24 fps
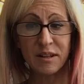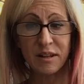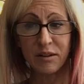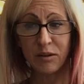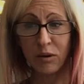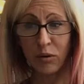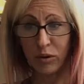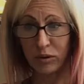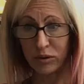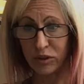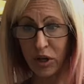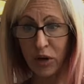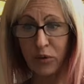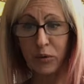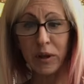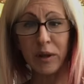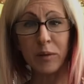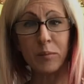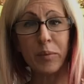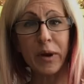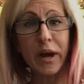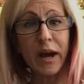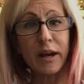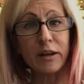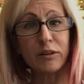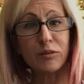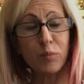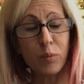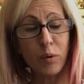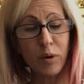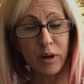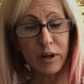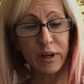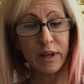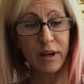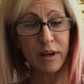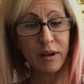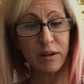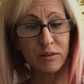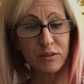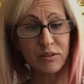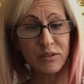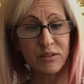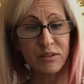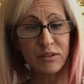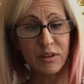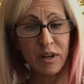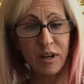or low impact
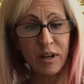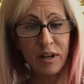workouts